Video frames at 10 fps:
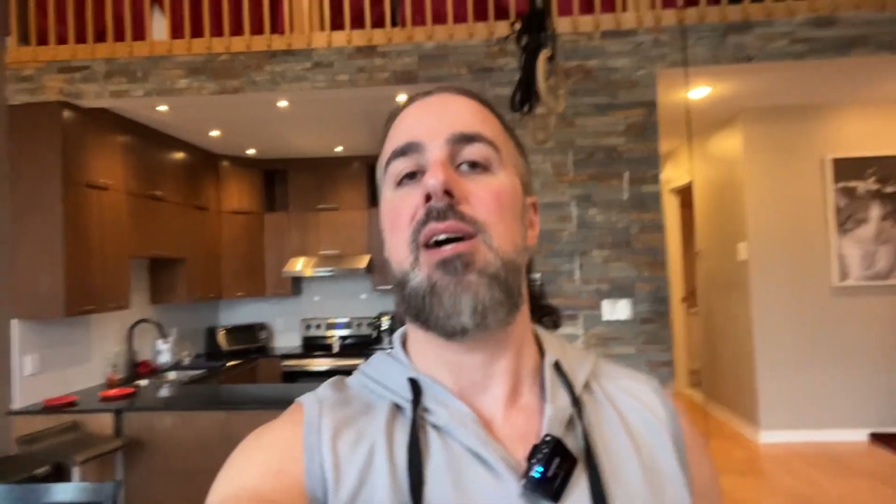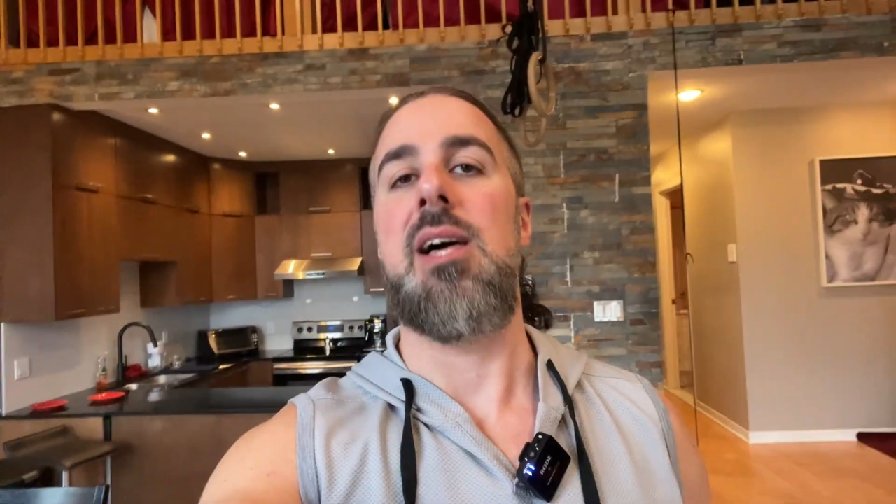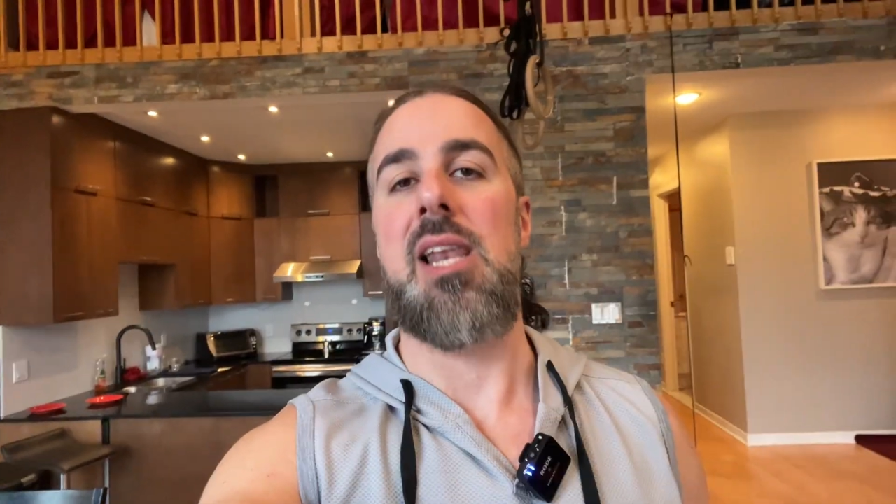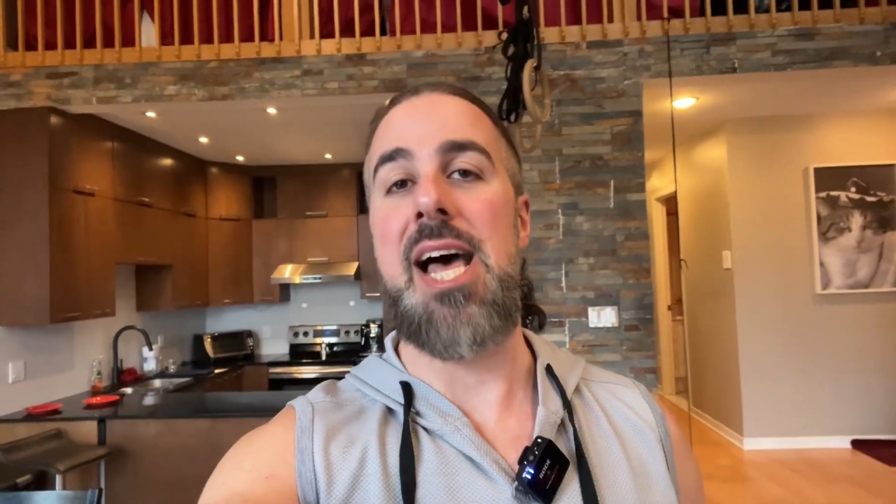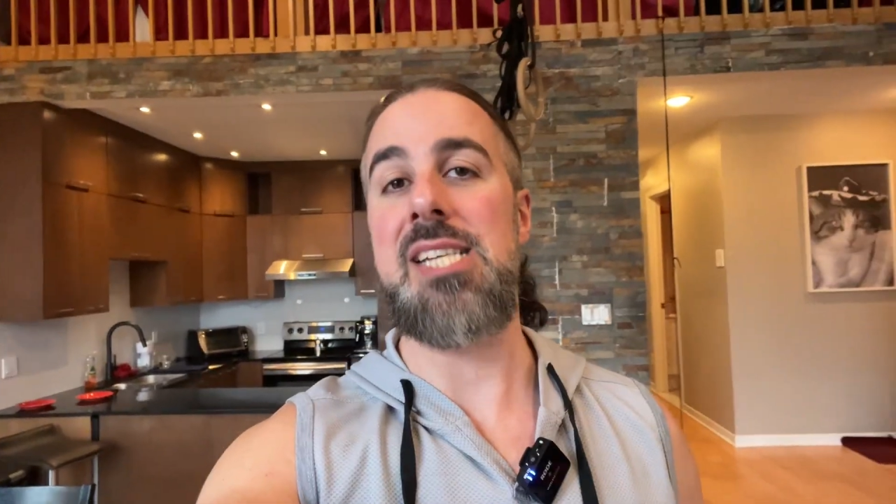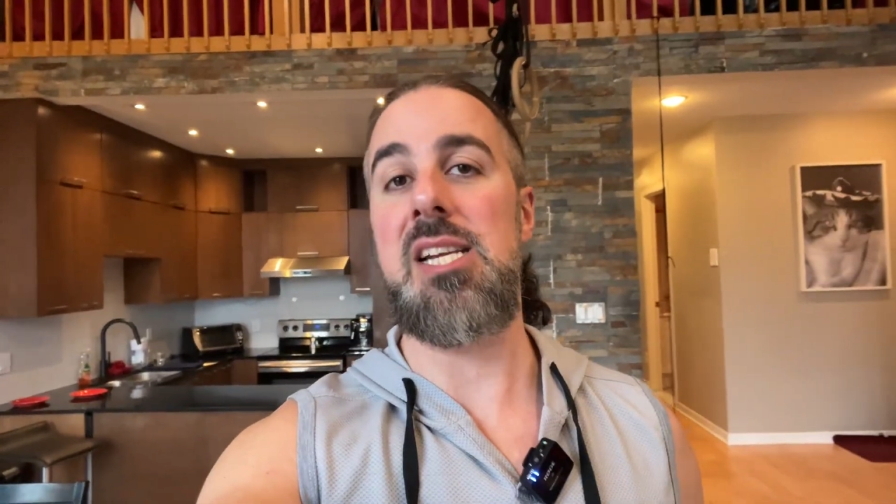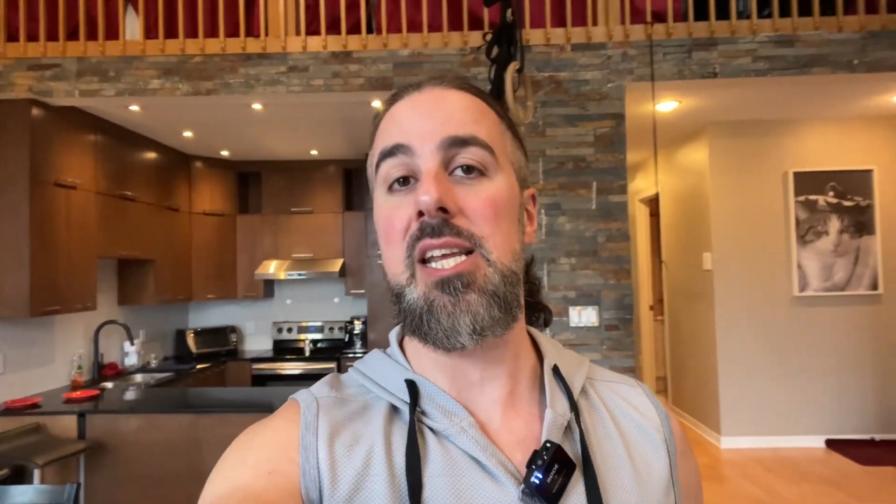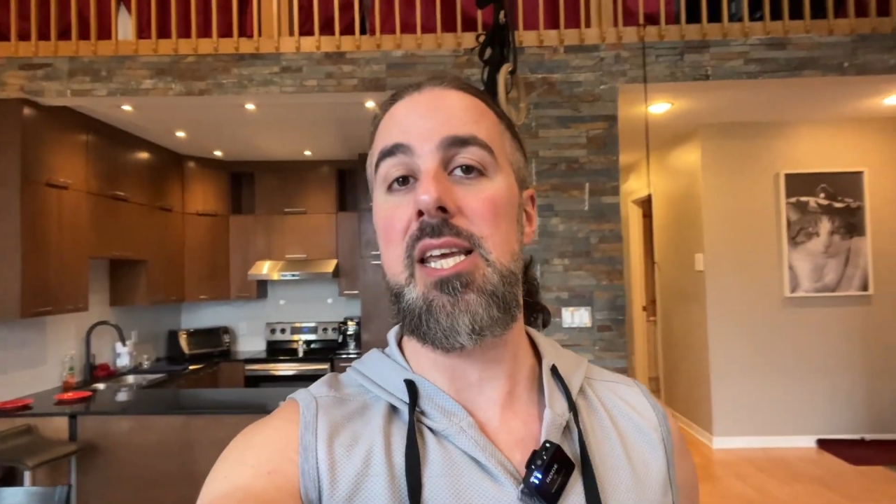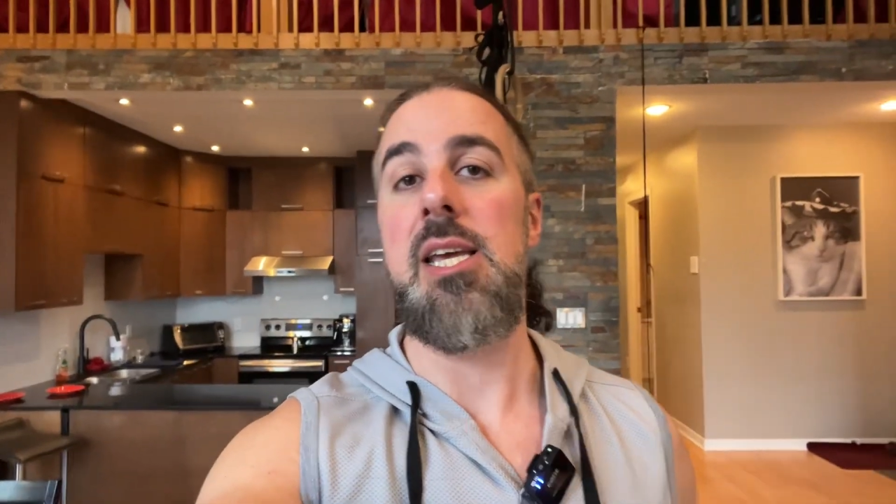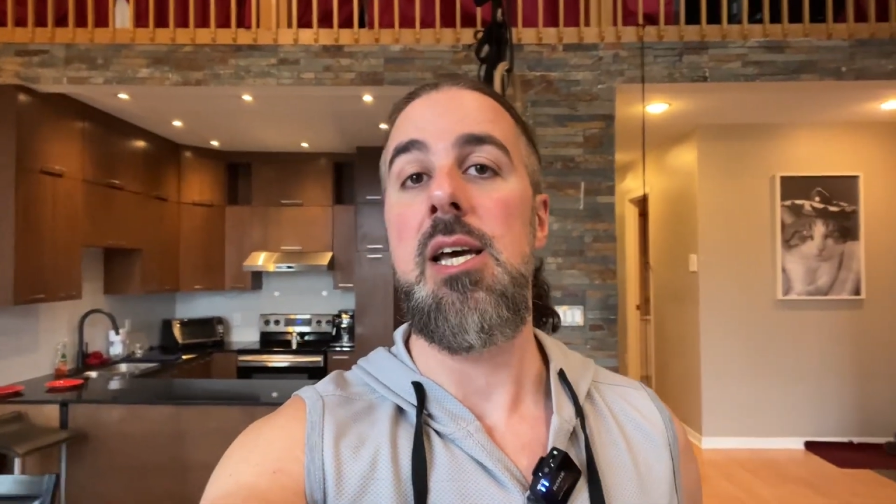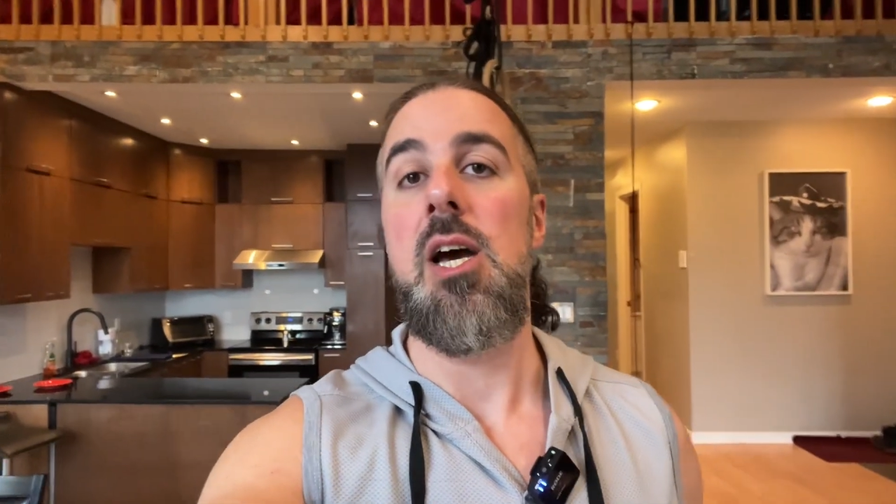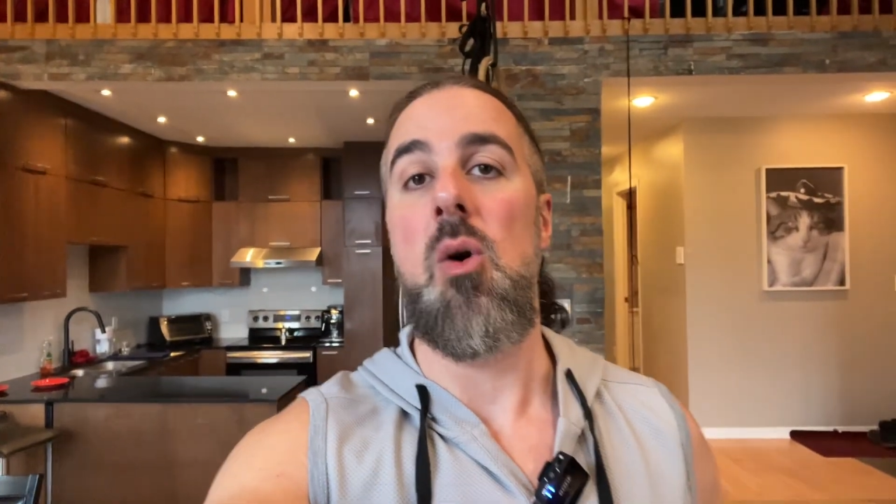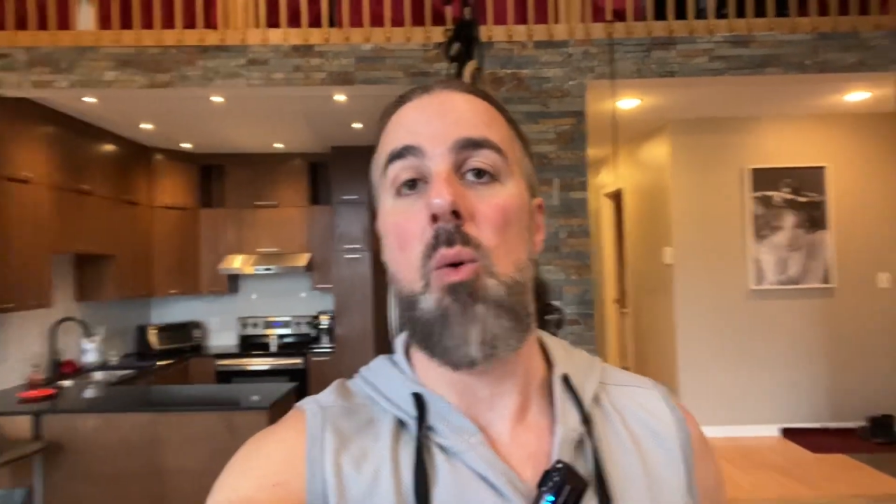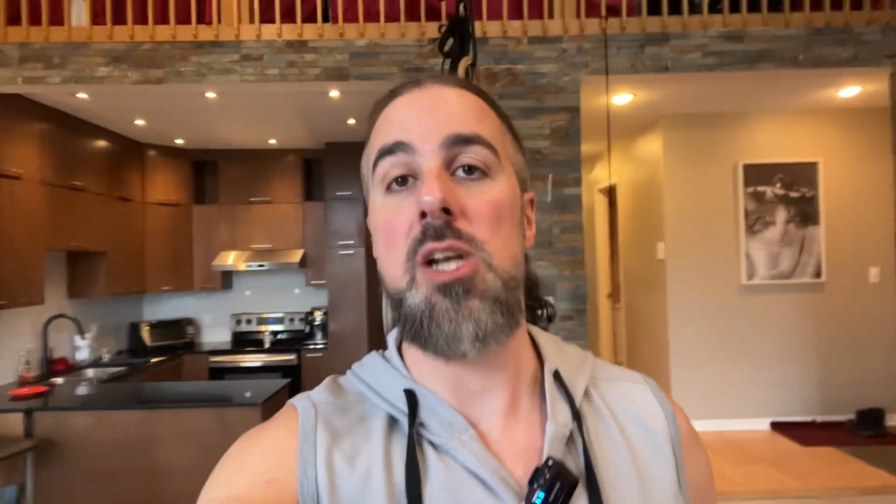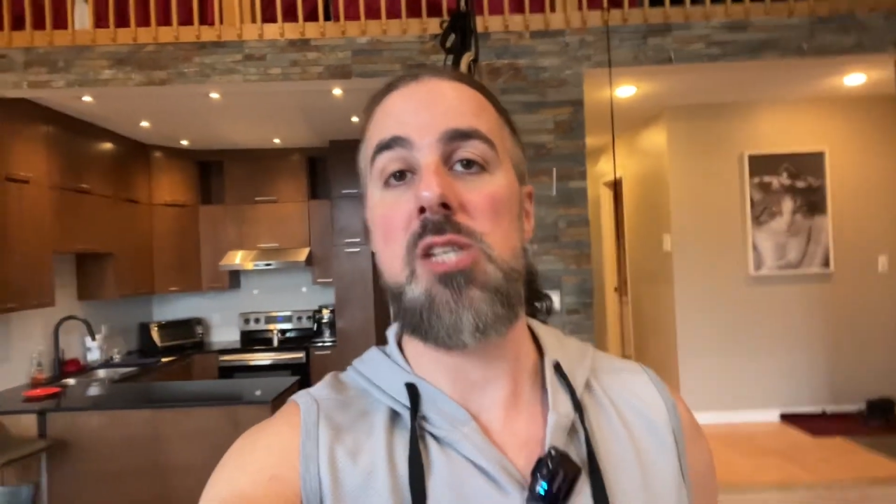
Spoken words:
Lastly, once